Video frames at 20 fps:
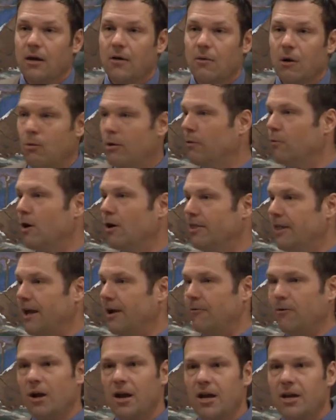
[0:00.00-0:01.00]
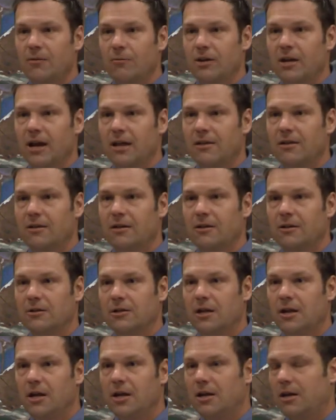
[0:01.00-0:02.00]
Well, we won that, right? We got the deal
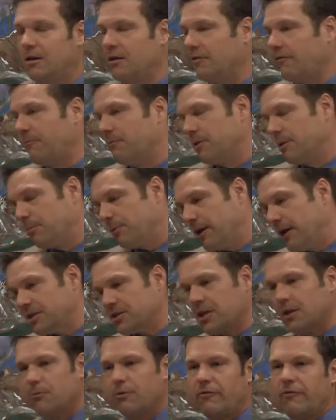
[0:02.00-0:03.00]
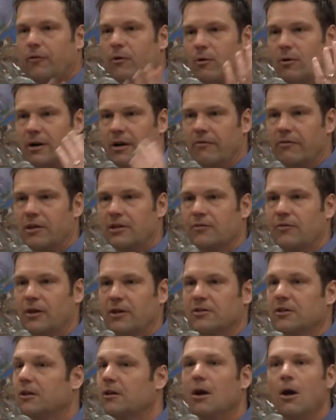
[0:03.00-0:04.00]
done, and the plant's going to move forward, everything's
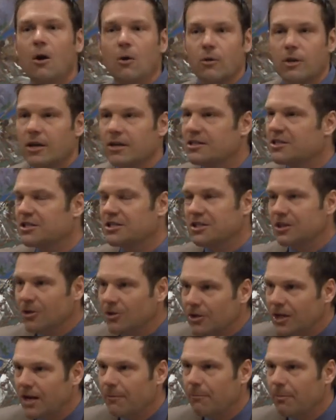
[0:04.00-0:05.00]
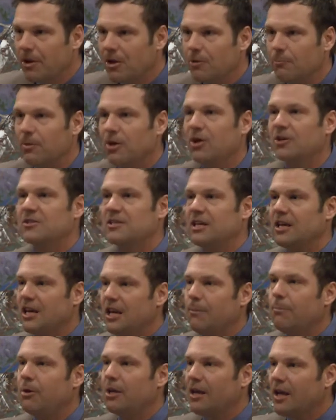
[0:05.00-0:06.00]
fixed. No, it's still not built because the
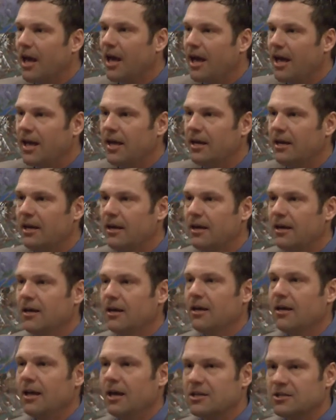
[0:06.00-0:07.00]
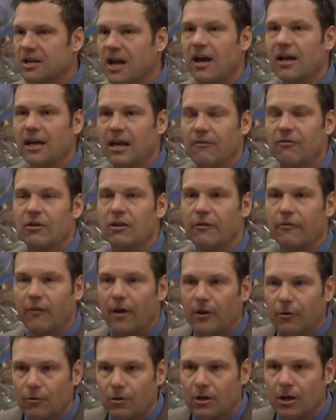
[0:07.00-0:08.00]
EPA is not giving the
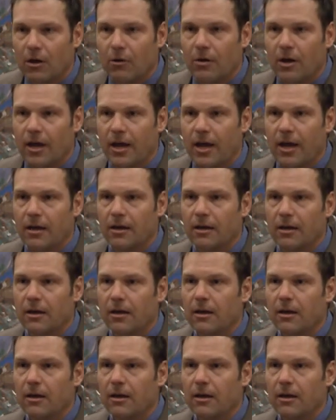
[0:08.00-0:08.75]
federal go-ahead.